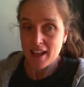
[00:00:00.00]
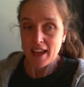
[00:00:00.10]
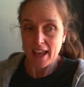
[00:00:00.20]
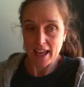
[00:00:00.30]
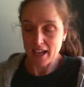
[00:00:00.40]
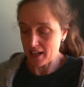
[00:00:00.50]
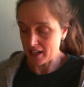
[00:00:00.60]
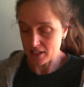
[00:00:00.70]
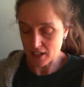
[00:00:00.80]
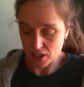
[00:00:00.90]

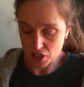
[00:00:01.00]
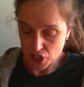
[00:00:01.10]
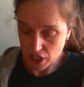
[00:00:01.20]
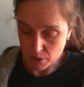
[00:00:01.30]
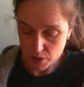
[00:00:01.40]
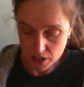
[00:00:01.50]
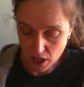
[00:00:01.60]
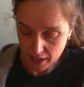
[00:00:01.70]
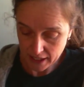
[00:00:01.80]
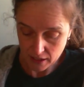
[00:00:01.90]
and she was
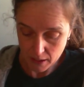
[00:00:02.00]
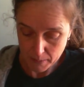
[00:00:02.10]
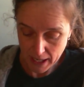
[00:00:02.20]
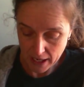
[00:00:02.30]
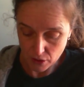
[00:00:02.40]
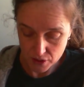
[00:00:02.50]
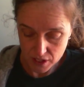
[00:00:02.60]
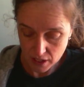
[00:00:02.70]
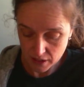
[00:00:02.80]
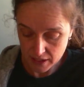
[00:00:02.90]
talking about
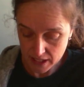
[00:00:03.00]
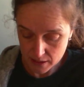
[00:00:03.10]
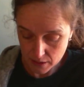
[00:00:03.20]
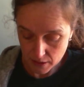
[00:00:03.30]
these